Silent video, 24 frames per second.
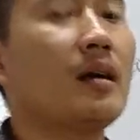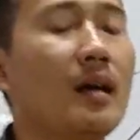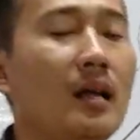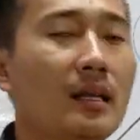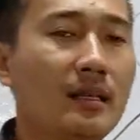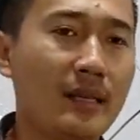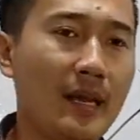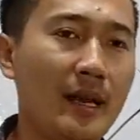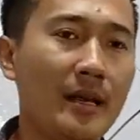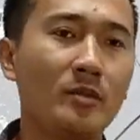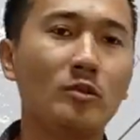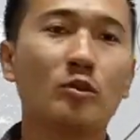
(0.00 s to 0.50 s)

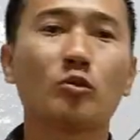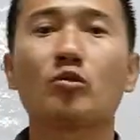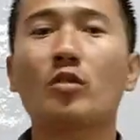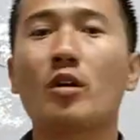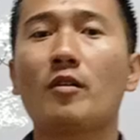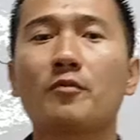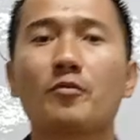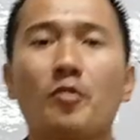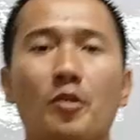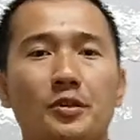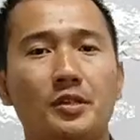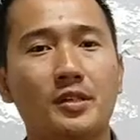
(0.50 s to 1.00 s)
10 to
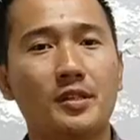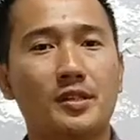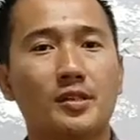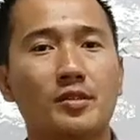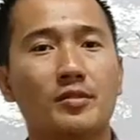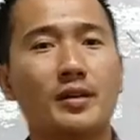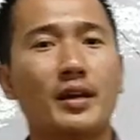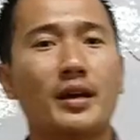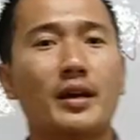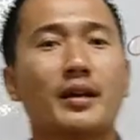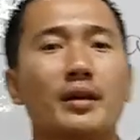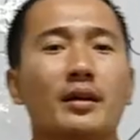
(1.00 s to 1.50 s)
12 questions.
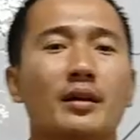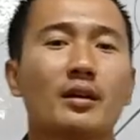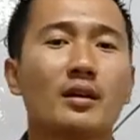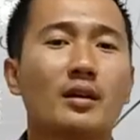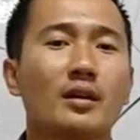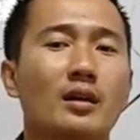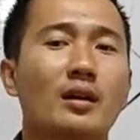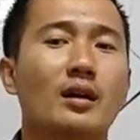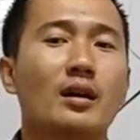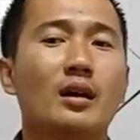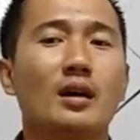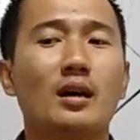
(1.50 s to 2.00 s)
Okay,
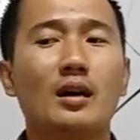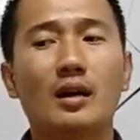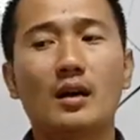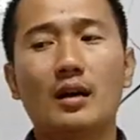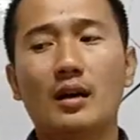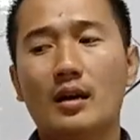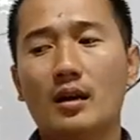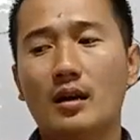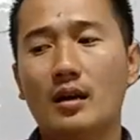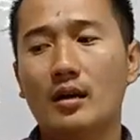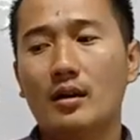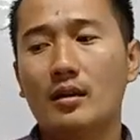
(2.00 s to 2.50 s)

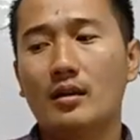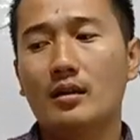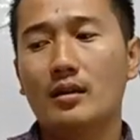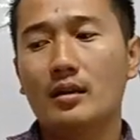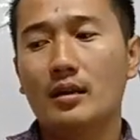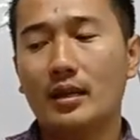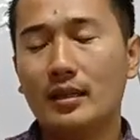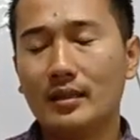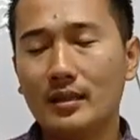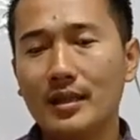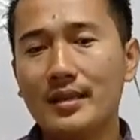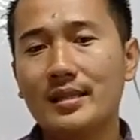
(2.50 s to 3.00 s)

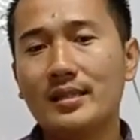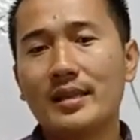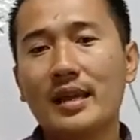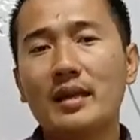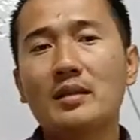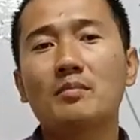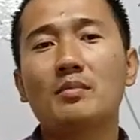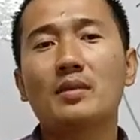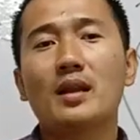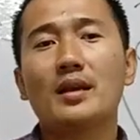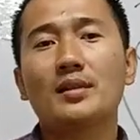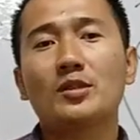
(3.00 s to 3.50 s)
at least
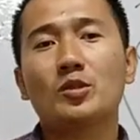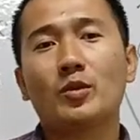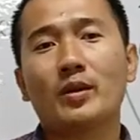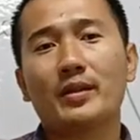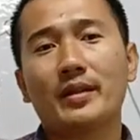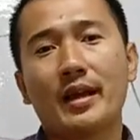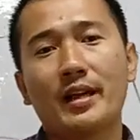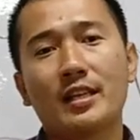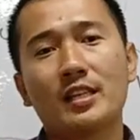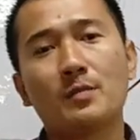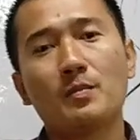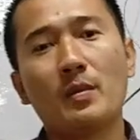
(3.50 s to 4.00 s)
10 plus you can
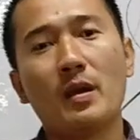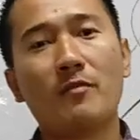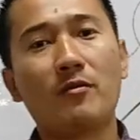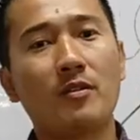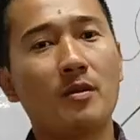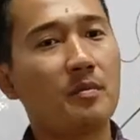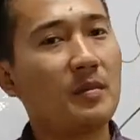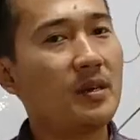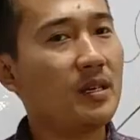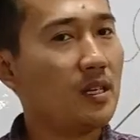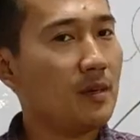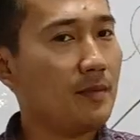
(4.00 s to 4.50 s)
expect
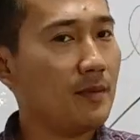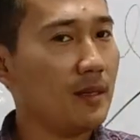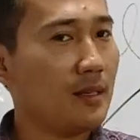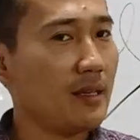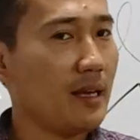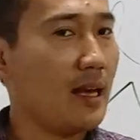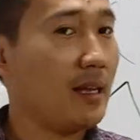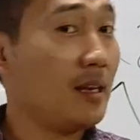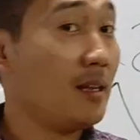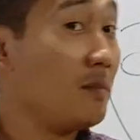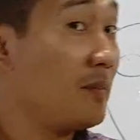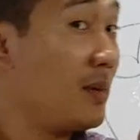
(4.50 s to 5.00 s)
from medieval.
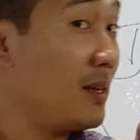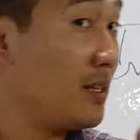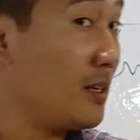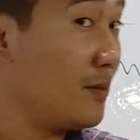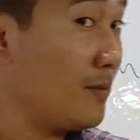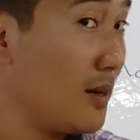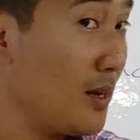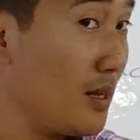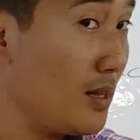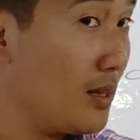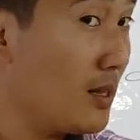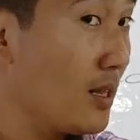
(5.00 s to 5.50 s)
And in
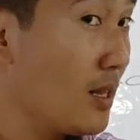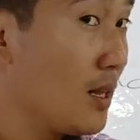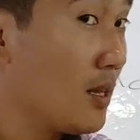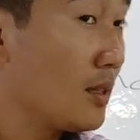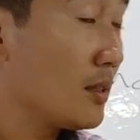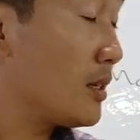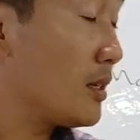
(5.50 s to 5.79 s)
medieval,